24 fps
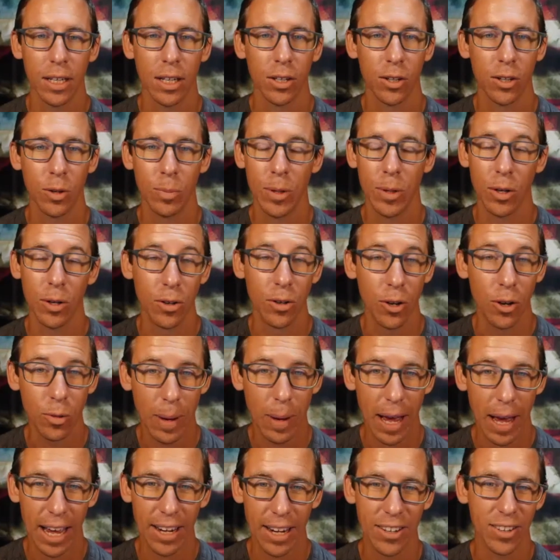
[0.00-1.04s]
could be your
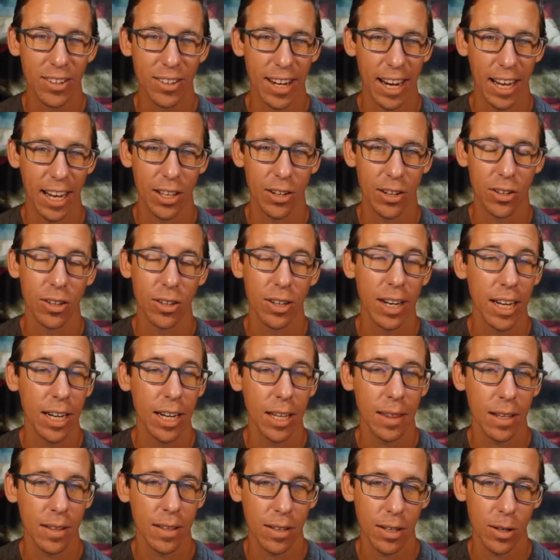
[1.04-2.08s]
notepad, your calendar,
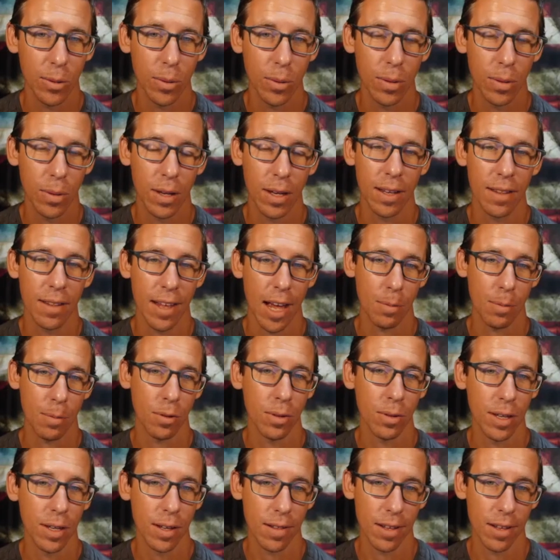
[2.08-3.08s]
anything that you think is absolutely